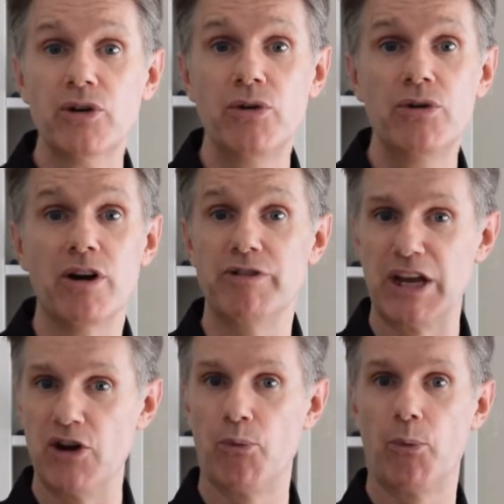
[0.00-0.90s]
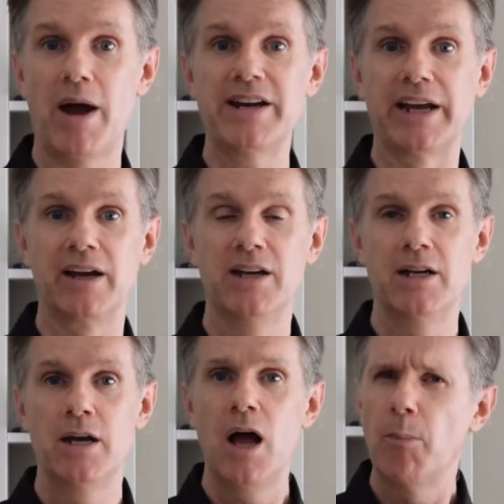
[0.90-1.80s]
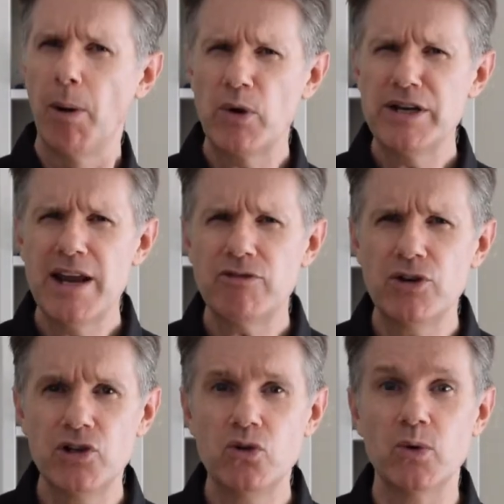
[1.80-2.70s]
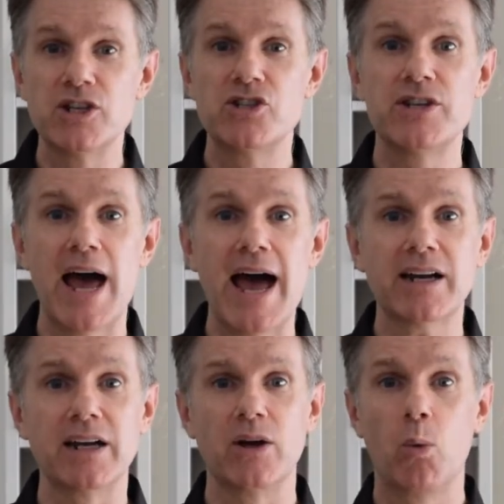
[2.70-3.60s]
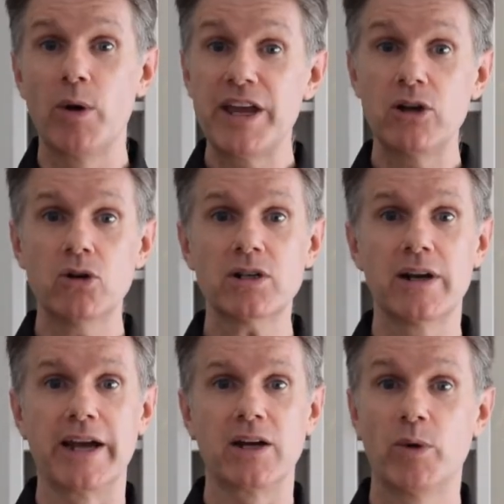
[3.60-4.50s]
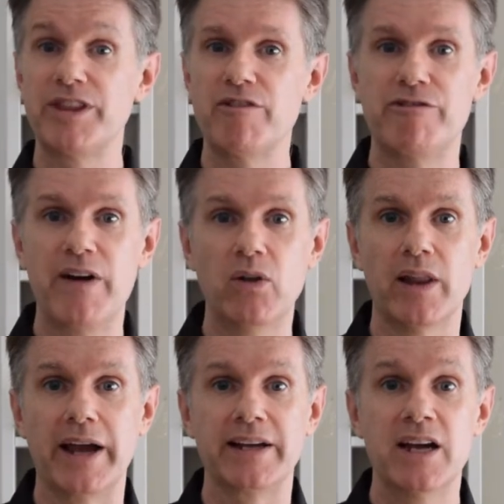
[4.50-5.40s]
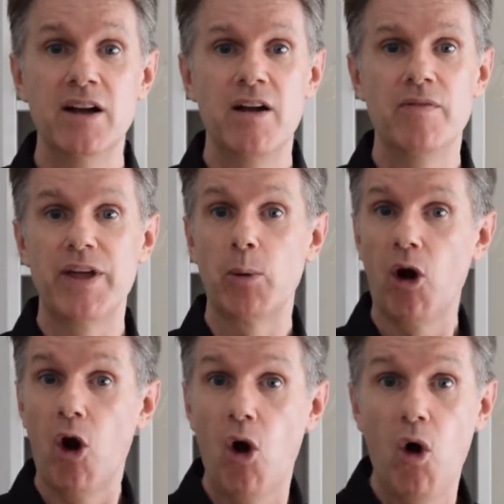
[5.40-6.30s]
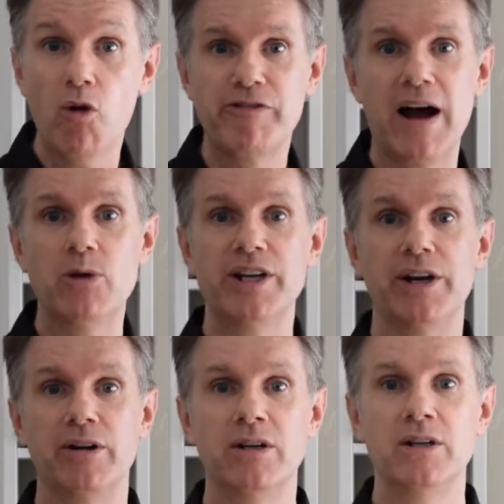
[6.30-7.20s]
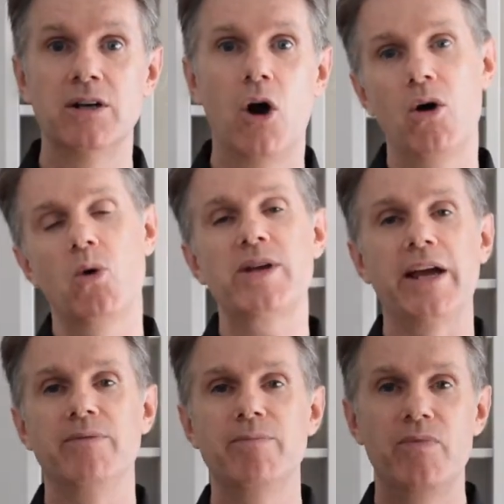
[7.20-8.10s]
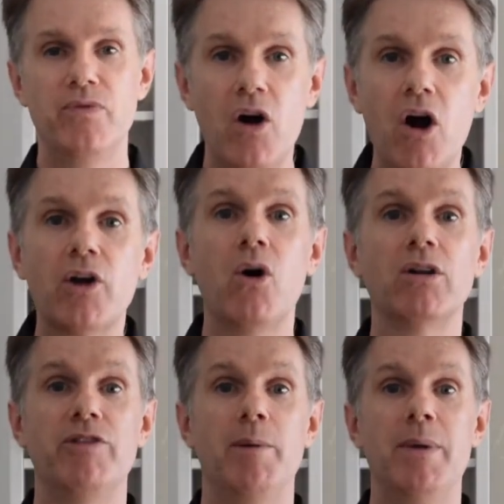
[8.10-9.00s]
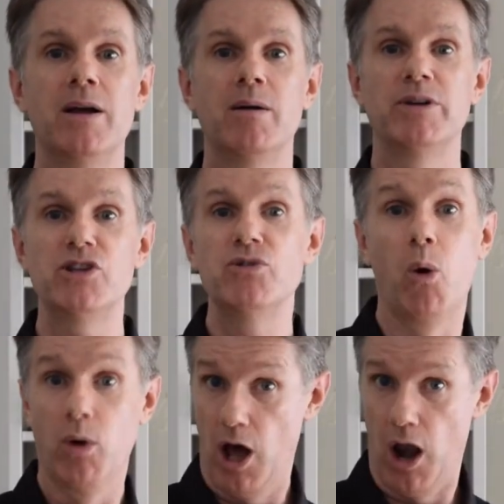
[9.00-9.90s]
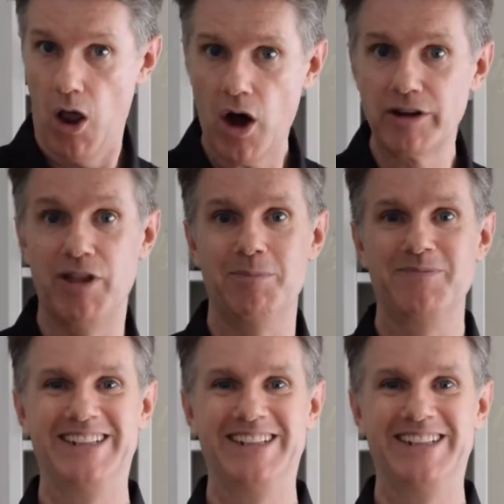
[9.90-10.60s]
heard of in writing, but we never knew exactly what they looked like, what they felt like. They were all found here. Okay, not all of them, but you know, a lot of them.